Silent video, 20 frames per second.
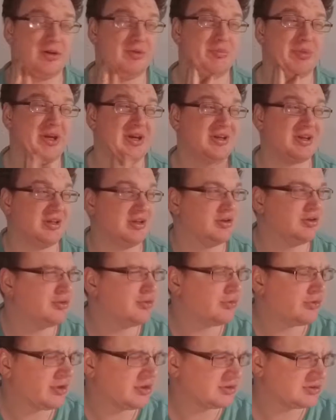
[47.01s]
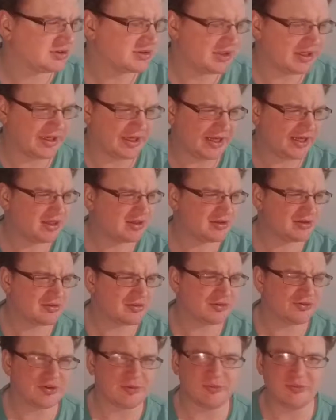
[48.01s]
back in 2008
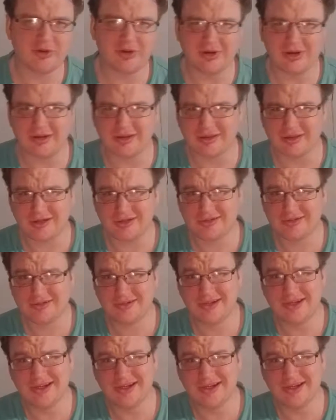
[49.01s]
or something like that.